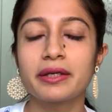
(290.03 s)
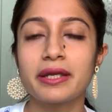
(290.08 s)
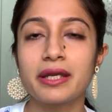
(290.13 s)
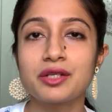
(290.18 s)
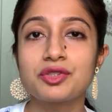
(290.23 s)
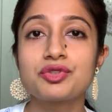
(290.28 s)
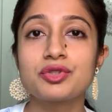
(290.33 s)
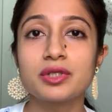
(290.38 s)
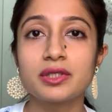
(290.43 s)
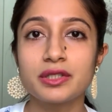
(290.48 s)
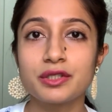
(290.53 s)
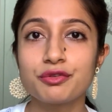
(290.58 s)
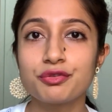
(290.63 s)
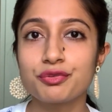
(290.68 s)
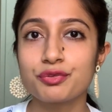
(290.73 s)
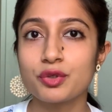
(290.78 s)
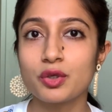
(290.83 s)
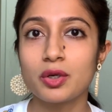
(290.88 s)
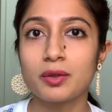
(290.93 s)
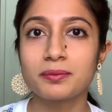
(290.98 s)
get relief
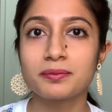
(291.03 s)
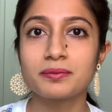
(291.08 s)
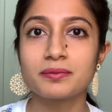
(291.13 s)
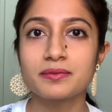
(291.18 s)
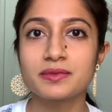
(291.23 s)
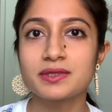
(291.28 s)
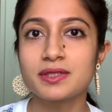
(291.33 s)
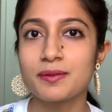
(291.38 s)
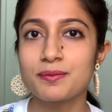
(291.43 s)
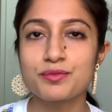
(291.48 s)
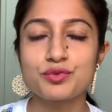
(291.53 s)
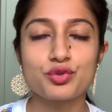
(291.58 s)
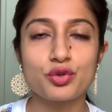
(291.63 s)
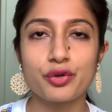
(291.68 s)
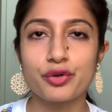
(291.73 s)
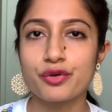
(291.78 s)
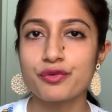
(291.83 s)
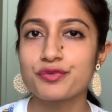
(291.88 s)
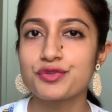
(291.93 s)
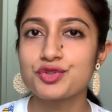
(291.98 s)
from some
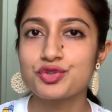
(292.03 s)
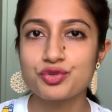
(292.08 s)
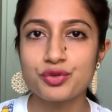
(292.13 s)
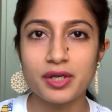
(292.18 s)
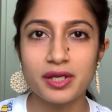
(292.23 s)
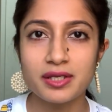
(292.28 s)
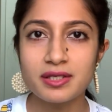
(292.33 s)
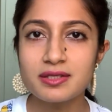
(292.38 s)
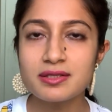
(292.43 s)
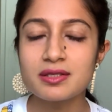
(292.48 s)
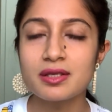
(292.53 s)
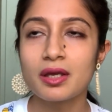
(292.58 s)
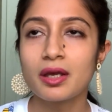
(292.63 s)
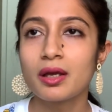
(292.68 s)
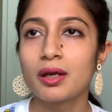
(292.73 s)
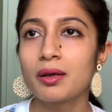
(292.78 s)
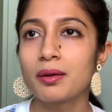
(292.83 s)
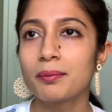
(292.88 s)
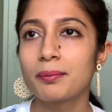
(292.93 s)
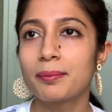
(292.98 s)
sort of stress,
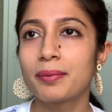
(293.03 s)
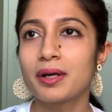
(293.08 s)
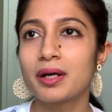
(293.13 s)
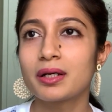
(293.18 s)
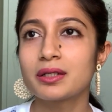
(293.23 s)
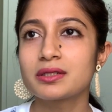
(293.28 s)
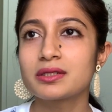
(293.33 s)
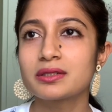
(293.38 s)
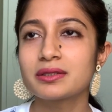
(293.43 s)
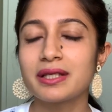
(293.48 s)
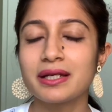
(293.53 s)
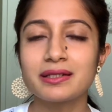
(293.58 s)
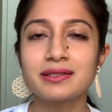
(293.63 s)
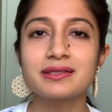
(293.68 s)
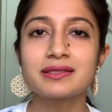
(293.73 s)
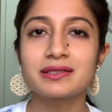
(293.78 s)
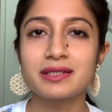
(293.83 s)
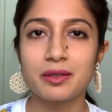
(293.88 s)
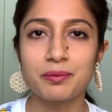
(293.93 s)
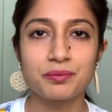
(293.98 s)
but
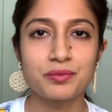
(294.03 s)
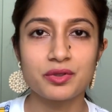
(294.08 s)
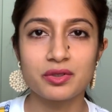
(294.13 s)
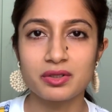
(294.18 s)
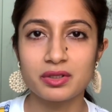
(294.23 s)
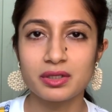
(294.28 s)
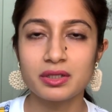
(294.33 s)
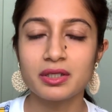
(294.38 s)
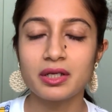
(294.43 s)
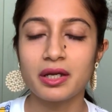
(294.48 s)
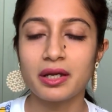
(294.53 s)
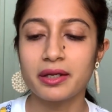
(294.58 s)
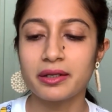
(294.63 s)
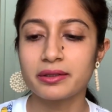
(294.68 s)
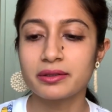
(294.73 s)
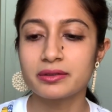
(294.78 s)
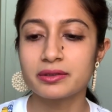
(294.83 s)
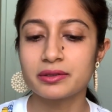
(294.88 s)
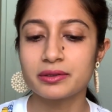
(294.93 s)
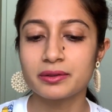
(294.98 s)
that's temporary.
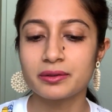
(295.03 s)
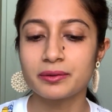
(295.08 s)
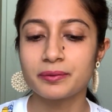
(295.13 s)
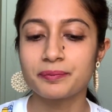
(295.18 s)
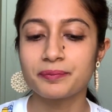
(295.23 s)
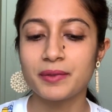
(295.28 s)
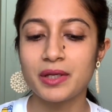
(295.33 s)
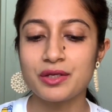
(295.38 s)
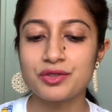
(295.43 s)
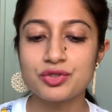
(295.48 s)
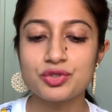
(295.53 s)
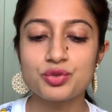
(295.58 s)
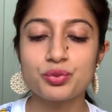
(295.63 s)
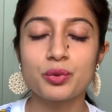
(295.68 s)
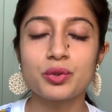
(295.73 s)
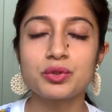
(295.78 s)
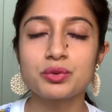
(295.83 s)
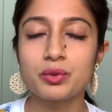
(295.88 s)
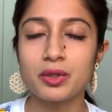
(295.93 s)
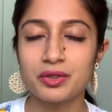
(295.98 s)
And I just
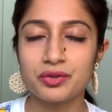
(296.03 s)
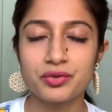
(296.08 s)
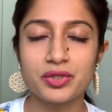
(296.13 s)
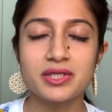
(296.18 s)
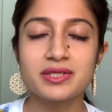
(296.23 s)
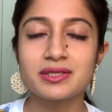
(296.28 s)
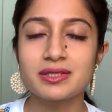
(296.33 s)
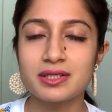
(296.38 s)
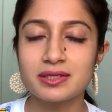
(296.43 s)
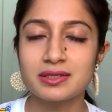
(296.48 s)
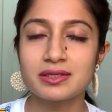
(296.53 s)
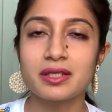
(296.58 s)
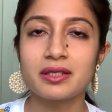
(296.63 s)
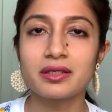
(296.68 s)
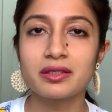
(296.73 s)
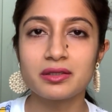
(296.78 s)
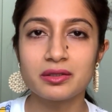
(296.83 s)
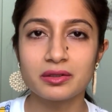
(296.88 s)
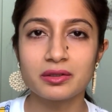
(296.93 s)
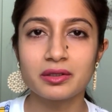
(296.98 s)
want to address this
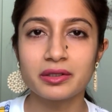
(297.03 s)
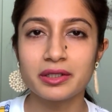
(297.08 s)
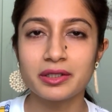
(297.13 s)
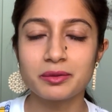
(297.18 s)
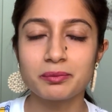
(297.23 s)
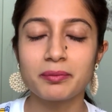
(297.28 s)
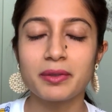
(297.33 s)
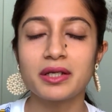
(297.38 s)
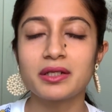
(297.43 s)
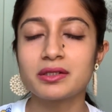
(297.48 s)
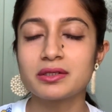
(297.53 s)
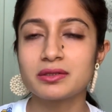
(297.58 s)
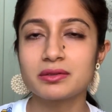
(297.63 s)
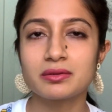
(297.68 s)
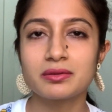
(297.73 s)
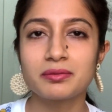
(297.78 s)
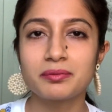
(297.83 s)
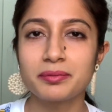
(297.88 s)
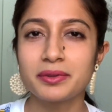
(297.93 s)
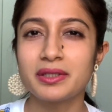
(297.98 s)
thing here. It might
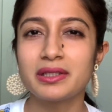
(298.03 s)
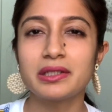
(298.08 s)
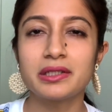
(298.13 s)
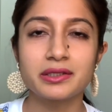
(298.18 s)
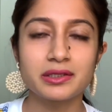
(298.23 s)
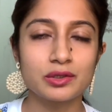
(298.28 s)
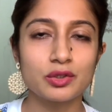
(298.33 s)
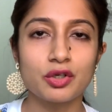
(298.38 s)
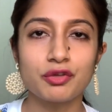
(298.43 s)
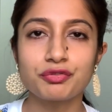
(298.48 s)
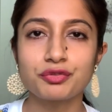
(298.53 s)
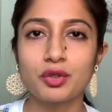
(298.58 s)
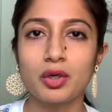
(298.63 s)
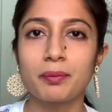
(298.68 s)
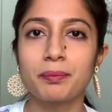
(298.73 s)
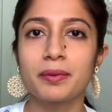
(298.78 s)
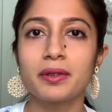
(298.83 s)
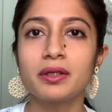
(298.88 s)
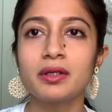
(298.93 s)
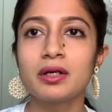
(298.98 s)
be a little off
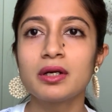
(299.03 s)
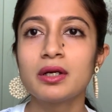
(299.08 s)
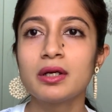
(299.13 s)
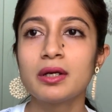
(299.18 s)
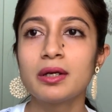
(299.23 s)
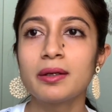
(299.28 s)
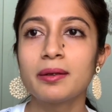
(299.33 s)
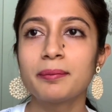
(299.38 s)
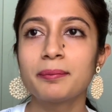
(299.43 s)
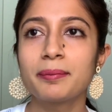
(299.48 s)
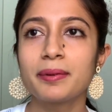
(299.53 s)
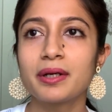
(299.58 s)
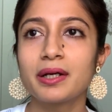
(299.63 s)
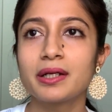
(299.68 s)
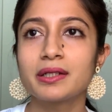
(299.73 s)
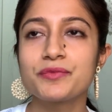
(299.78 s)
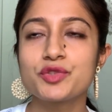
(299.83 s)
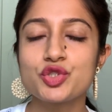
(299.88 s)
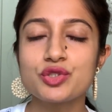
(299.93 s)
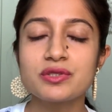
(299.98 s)
topic,
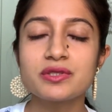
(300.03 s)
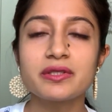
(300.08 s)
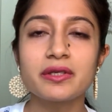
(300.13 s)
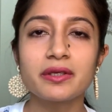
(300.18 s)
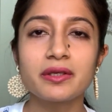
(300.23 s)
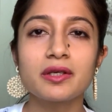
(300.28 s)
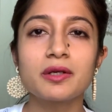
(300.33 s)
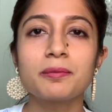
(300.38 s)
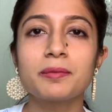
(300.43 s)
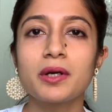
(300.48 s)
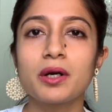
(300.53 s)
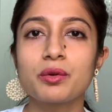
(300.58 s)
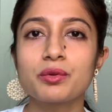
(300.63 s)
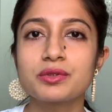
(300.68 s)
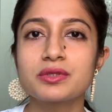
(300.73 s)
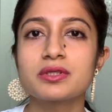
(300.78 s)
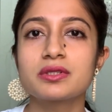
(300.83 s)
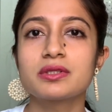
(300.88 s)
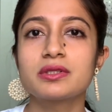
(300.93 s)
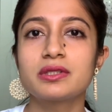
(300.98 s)
but just think
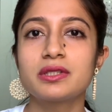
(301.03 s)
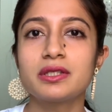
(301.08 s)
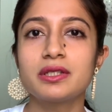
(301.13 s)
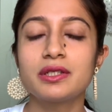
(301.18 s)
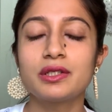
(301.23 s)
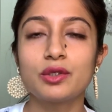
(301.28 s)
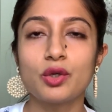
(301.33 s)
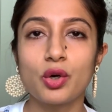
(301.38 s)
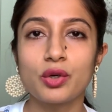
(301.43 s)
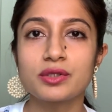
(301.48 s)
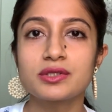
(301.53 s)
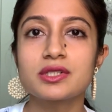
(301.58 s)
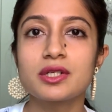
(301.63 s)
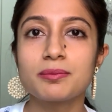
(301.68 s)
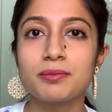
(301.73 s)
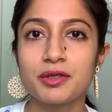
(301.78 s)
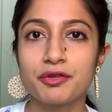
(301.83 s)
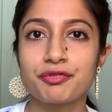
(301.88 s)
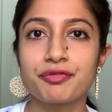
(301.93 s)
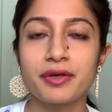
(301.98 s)
about the
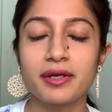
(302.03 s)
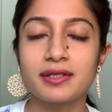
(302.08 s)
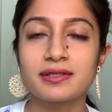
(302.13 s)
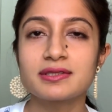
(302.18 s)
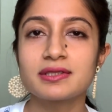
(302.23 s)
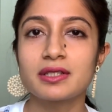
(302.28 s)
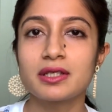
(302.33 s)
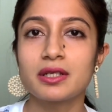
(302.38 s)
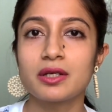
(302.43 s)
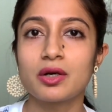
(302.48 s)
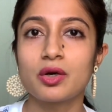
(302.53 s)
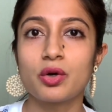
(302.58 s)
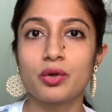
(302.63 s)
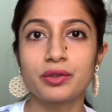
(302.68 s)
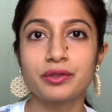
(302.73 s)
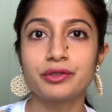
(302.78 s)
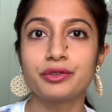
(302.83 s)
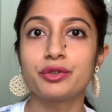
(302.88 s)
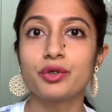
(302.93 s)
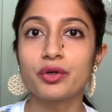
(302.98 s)
long-term effects
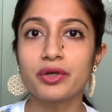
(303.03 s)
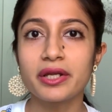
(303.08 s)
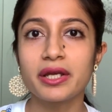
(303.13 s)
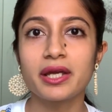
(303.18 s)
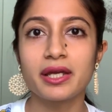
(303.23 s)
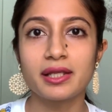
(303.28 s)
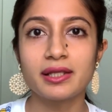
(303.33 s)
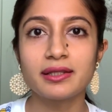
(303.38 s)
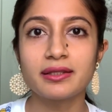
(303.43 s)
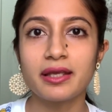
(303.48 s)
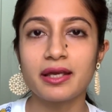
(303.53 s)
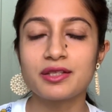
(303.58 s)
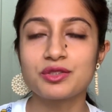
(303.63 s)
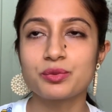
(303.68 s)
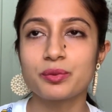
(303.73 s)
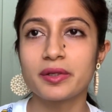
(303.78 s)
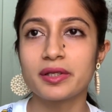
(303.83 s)
on your health as